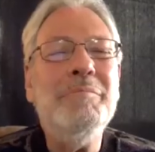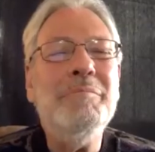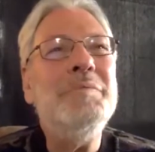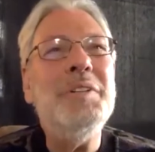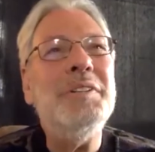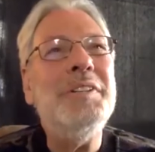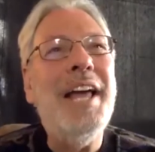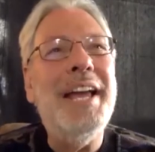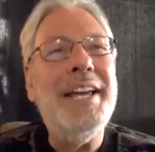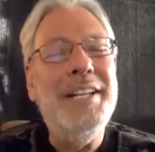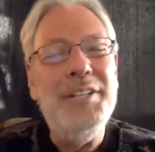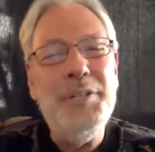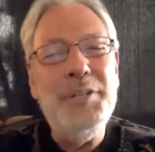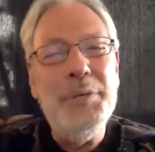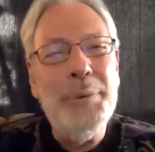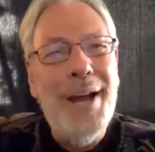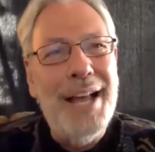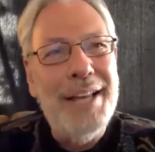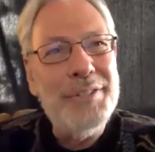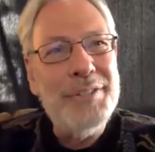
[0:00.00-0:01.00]
delighted
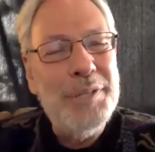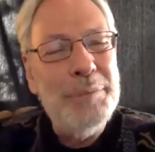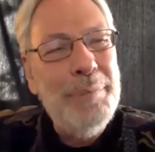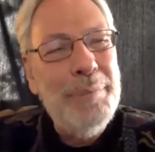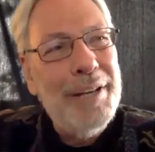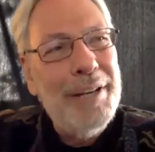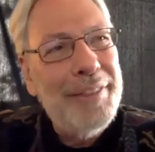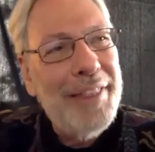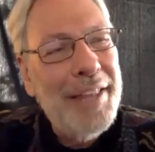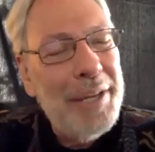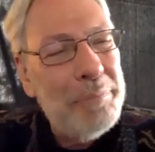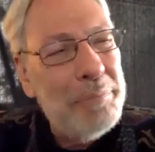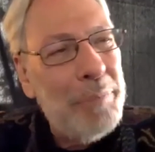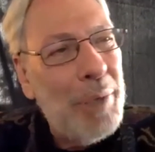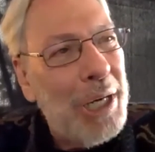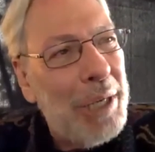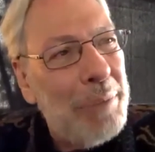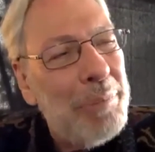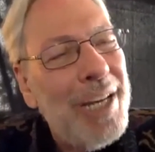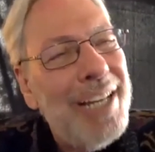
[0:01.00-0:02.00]
you asked about that,
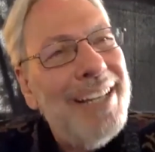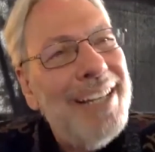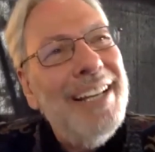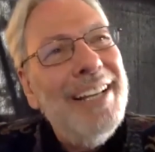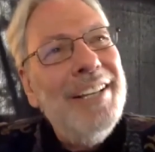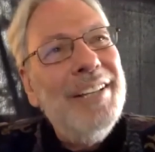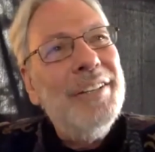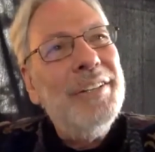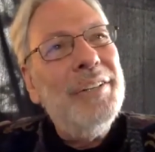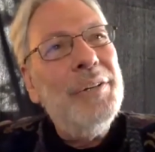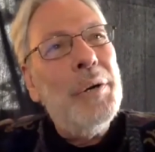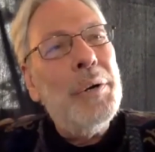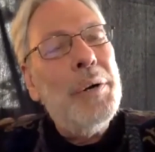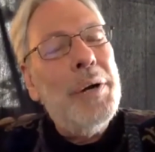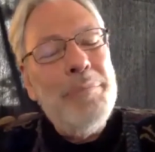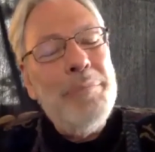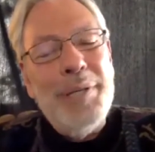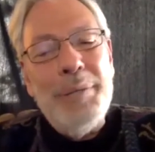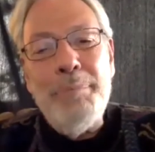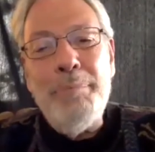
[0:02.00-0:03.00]
Bob.
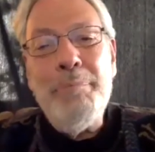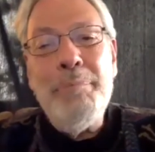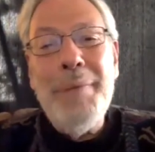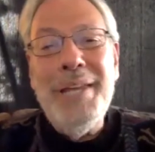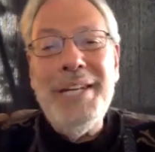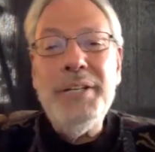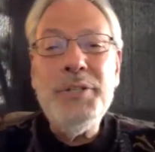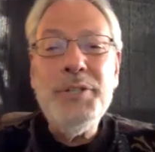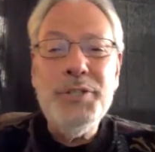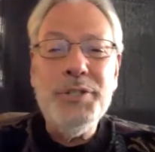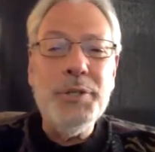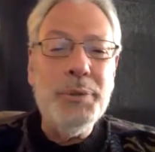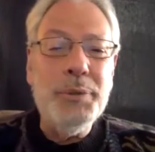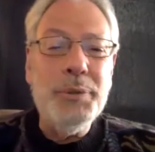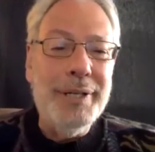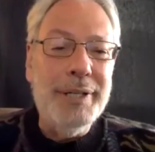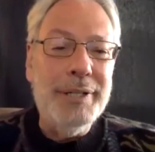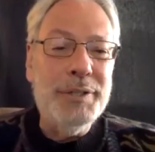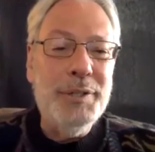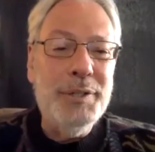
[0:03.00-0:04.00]
I've been
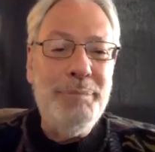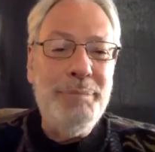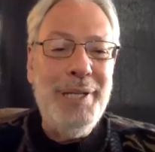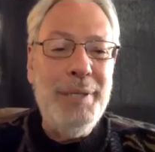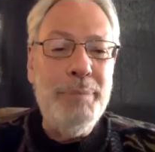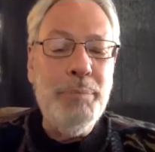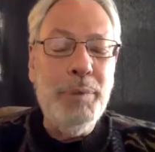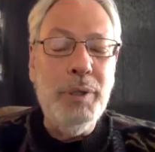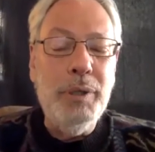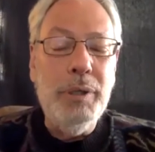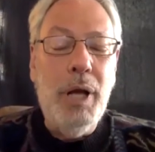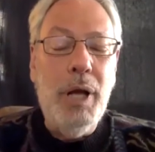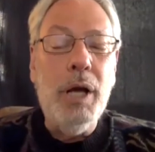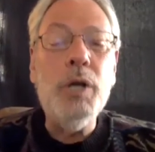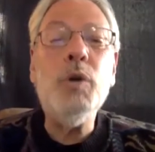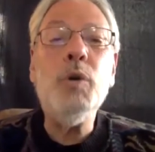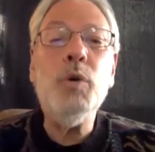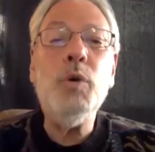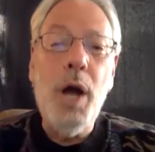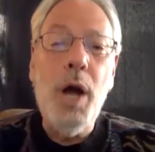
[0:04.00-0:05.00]
ministering to people
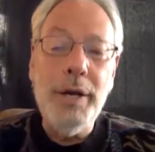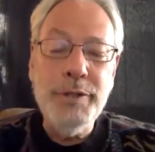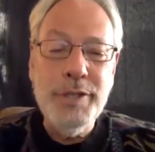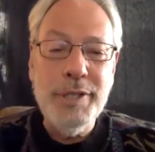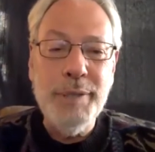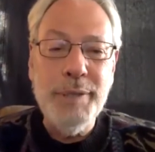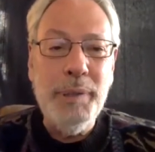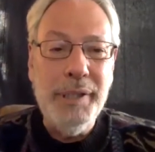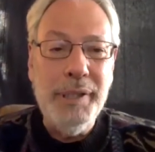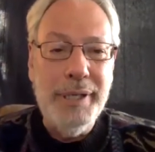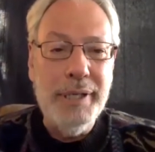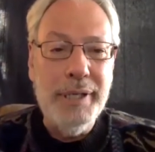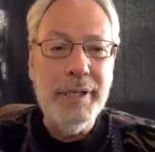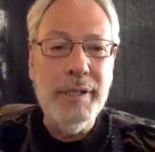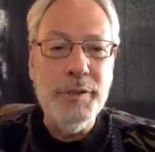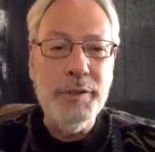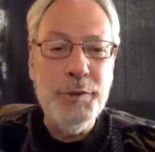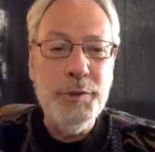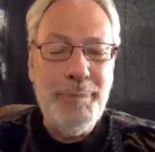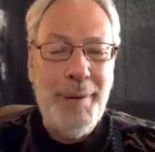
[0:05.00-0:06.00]
across the
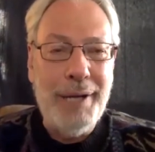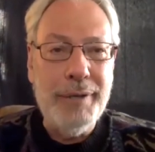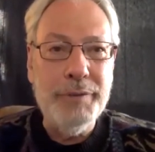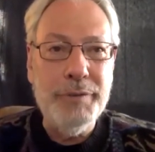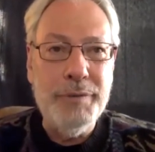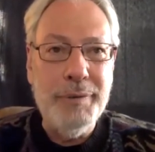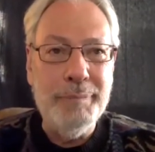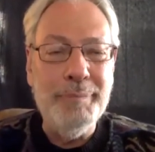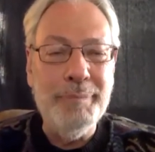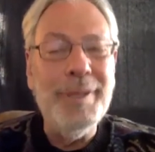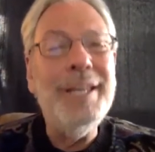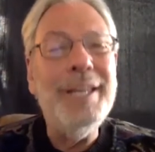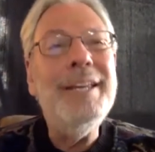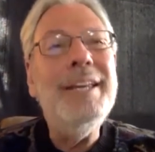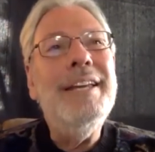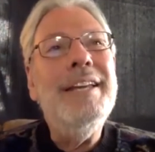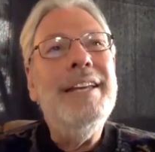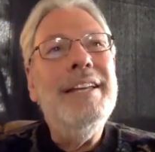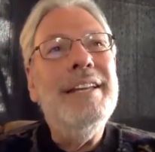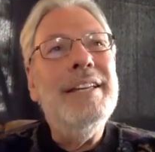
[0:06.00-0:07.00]
political spectrum
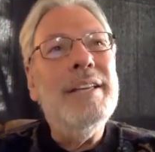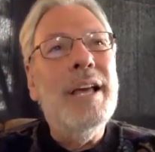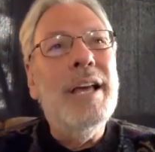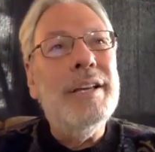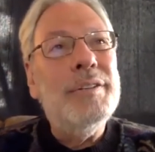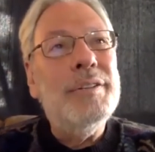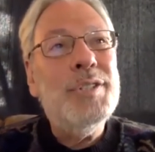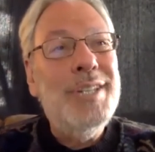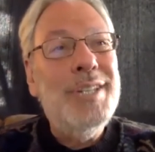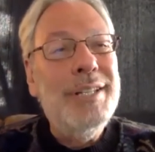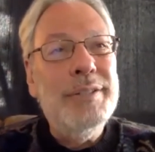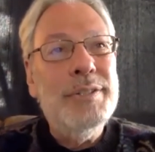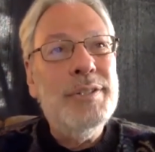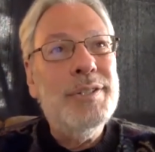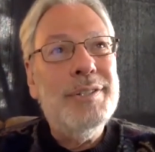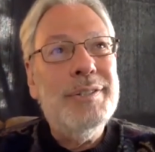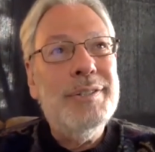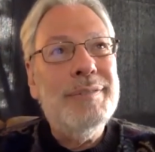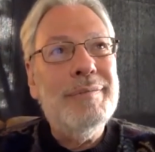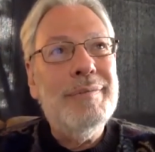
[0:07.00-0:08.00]

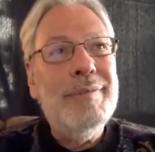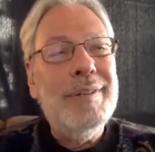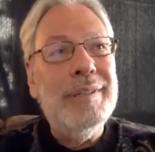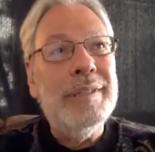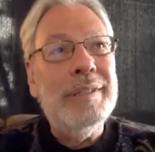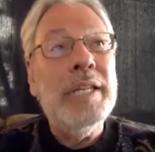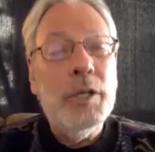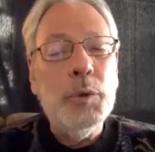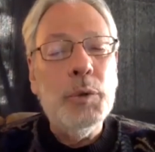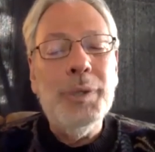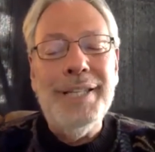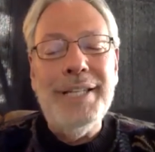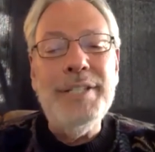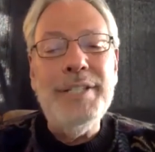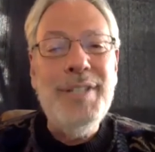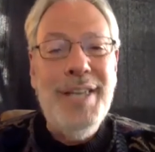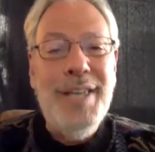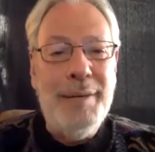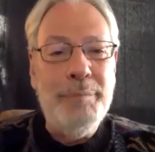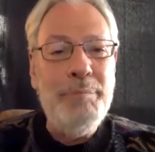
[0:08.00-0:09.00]
since literally
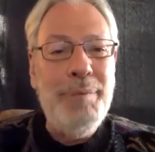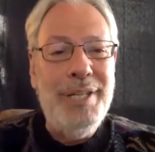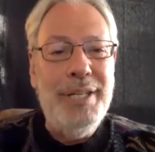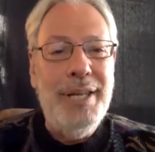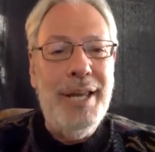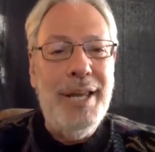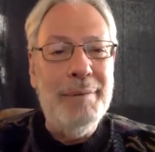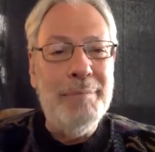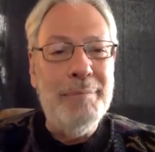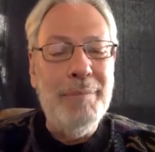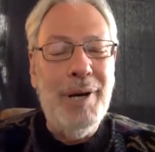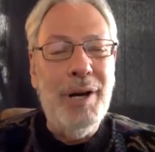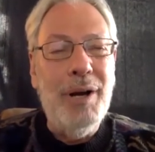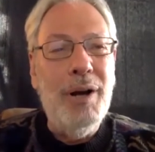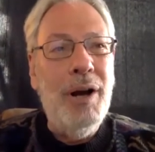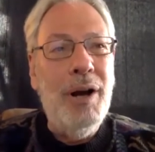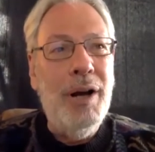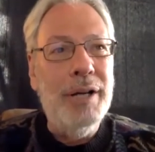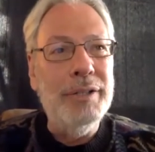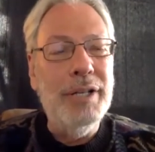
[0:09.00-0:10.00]
10 p.m.
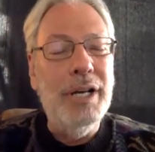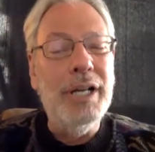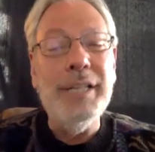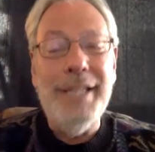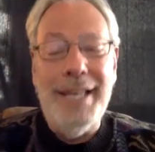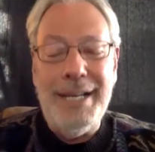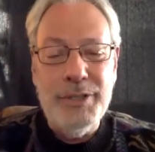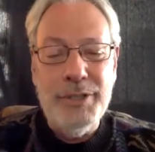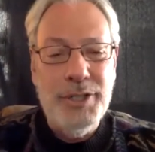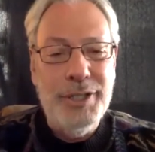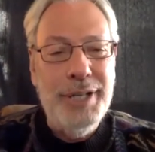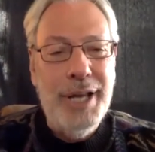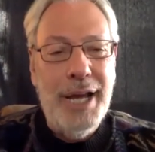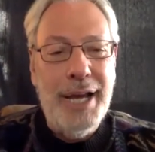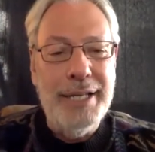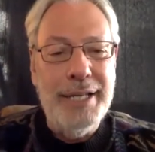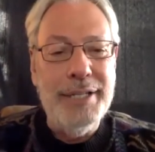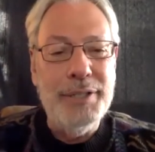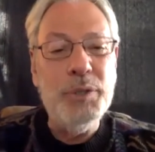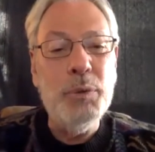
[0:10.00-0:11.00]
on election
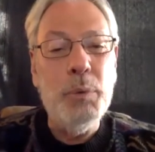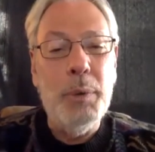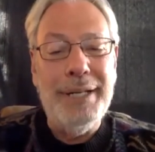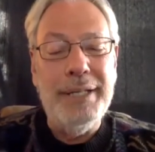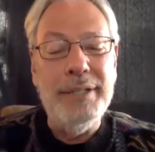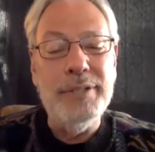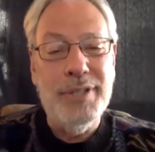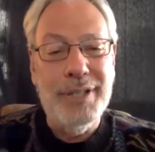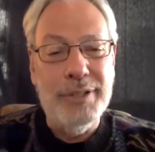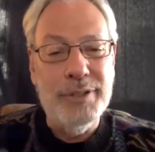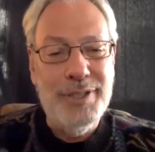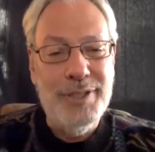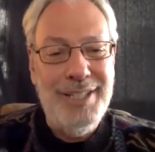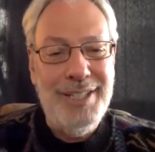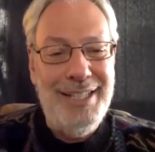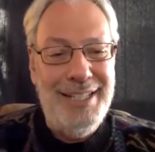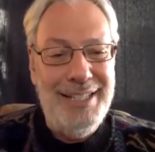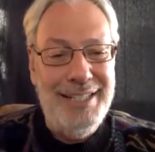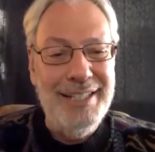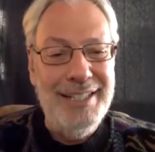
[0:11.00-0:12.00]
night in
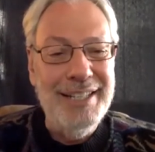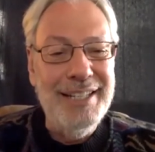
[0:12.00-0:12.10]
2016.